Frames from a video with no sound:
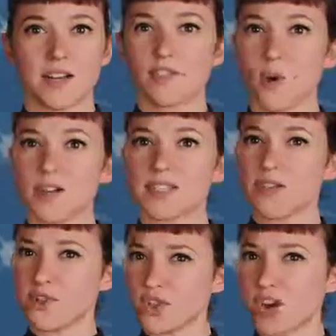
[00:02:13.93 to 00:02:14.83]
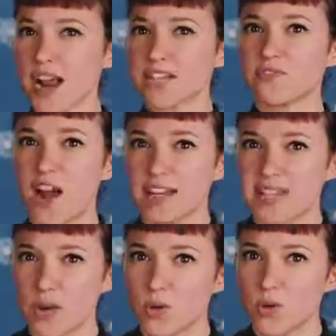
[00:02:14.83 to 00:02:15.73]
Of course, if you're trying to find
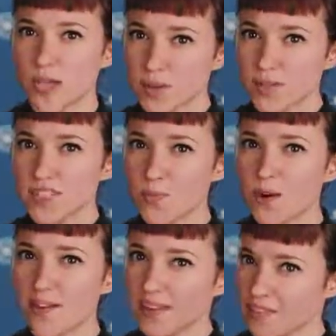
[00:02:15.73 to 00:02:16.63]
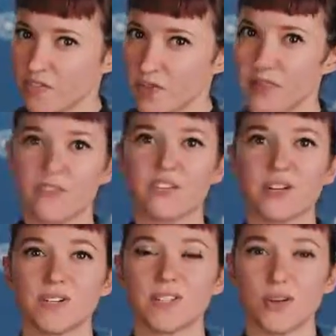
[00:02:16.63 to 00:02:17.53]
out who killed someone and left them in a
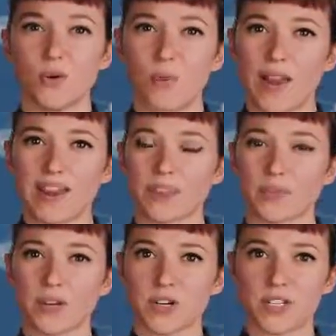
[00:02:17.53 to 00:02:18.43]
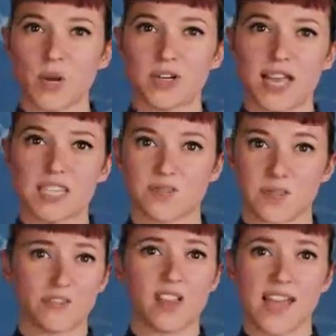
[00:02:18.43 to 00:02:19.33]
field, waiting 3 or so days for a
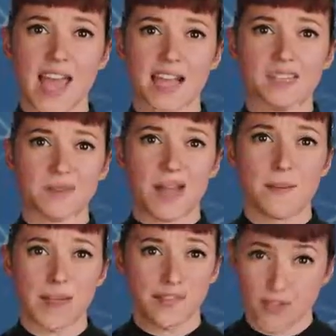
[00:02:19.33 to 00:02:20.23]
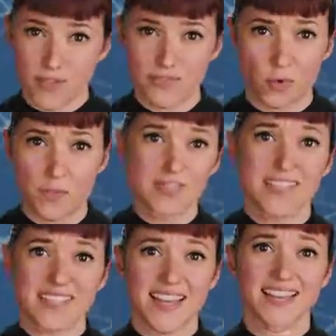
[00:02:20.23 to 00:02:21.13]
fly egg to become a fully formed
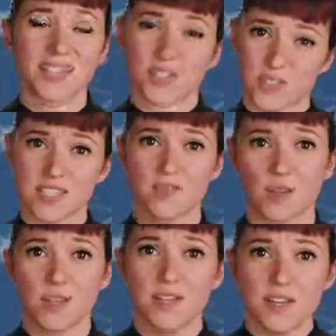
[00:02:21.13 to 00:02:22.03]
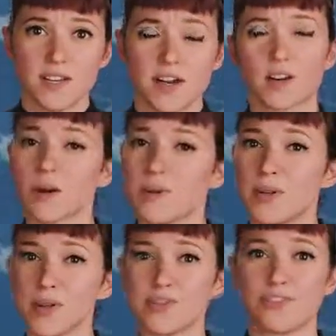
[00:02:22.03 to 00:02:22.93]
insect is stressful. A
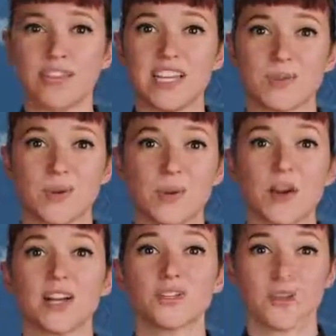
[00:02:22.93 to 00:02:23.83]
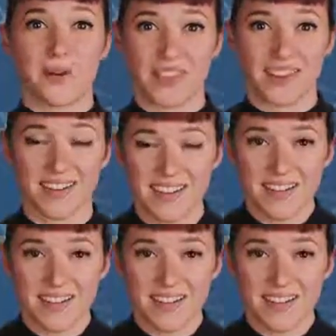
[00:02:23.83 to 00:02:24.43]
criminal can flee to a new country by then.